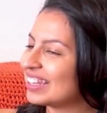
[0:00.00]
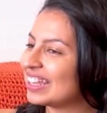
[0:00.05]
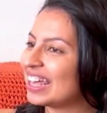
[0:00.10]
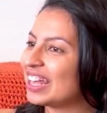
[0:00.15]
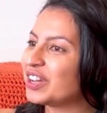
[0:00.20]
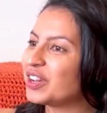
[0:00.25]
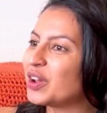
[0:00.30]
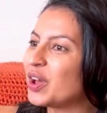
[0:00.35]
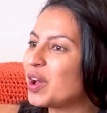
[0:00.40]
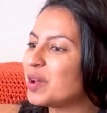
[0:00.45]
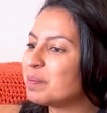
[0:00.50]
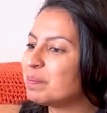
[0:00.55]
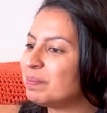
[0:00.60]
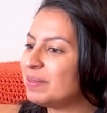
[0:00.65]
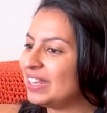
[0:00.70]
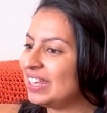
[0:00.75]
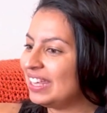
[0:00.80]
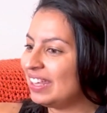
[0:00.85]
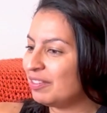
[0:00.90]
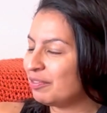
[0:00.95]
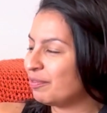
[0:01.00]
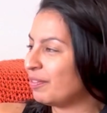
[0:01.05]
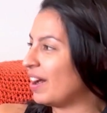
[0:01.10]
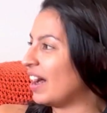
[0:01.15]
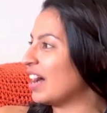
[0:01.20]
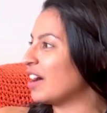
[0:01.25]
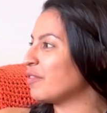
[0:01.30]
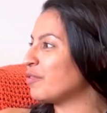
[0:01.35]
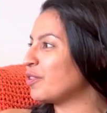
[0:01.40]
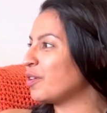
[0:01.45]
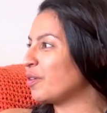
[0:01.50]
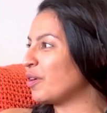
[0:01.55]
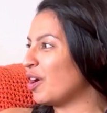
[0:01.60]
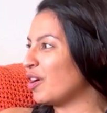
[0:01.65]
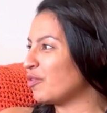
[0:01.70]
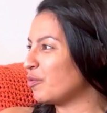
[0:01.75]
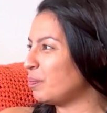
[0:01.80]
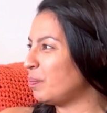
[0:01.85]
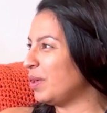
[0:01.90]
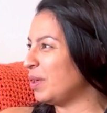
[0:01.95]
cannot be far from
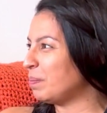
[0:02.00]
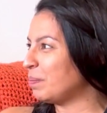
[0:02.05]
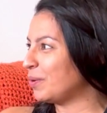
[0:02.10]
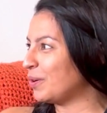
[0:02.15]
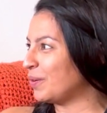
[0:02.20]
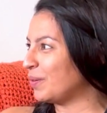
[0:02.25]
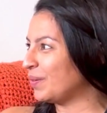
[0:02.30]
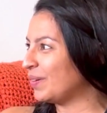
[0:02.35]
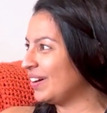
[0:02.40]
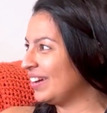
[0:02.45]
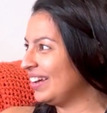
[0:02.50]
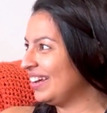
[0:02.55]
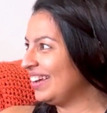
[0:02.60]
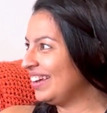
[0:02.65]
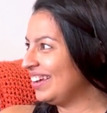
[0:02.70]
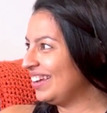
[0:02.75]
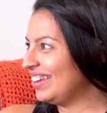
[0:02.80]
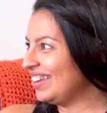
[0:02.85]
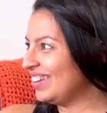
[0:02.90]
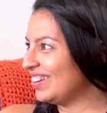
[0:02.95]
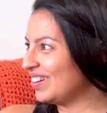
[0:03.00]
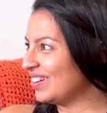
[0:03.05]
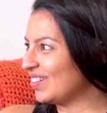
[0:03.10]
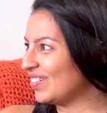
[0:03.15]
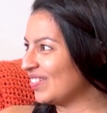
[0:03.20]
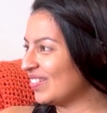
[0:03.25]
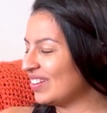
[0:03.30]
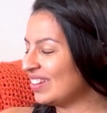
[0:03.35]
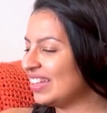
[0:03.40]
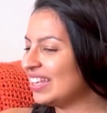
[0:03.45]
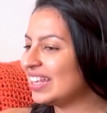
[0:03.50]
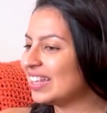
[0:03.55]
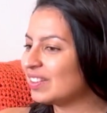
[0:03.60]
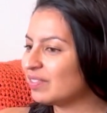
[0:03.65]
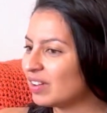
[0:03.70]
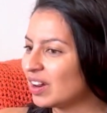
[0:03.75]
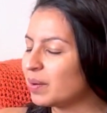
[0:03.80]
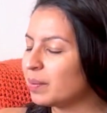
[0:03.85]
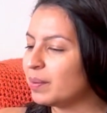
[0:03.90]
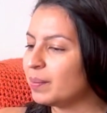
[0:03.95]
love people. Yes. You know, I think
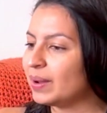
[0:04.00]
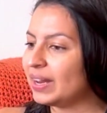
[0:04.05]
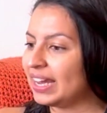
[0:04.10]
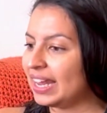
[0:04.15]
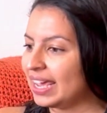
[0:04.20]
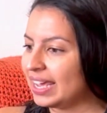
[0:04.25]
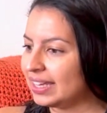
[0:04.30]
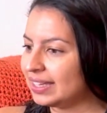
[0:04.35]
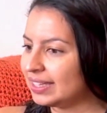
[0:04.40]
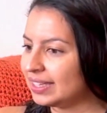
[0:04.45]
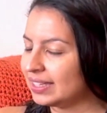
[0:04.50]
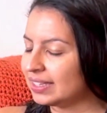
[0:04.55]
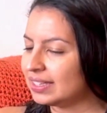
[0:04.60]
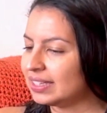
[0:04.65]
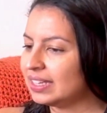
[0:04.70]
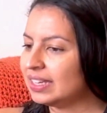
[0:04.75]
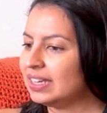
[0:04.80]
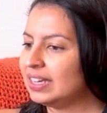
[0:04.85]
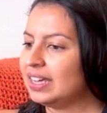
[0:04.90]
it's very related.